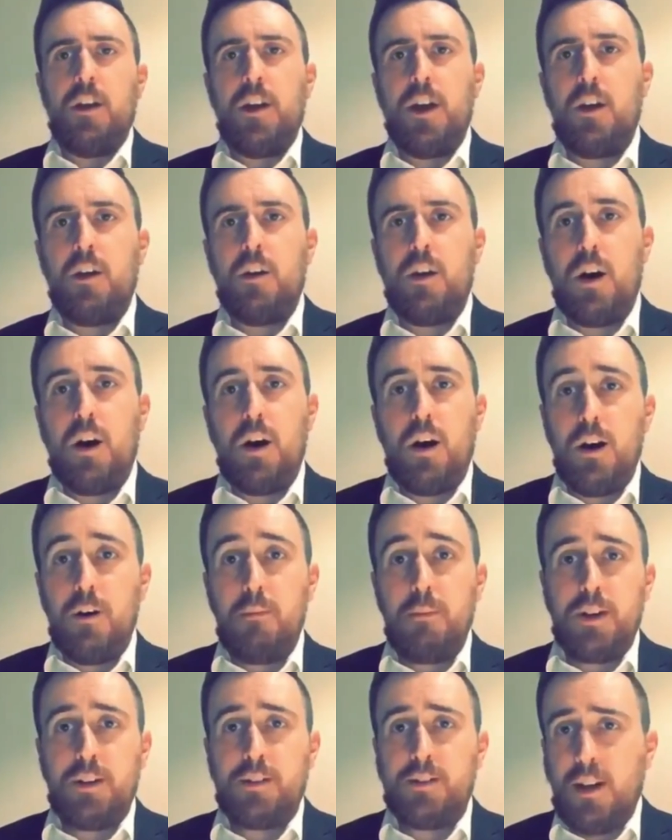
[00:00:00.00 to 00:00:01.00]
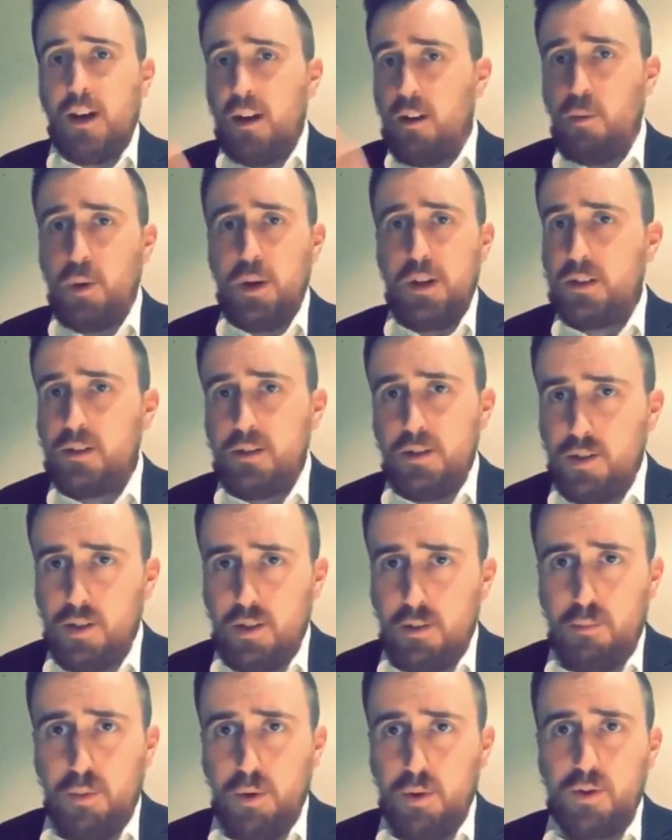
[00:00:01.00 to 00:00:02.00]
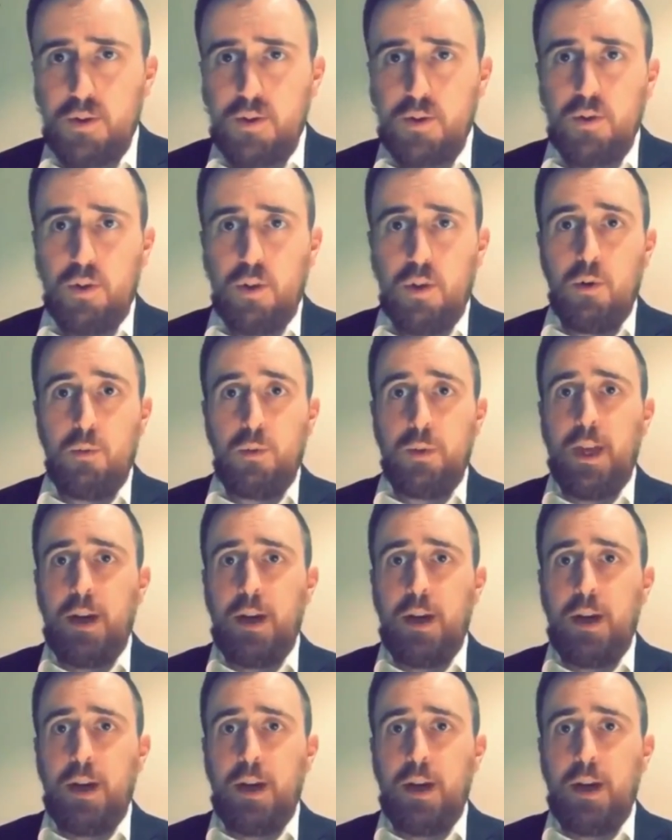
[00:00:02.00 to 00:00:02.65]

Now, I myself went into the bookstore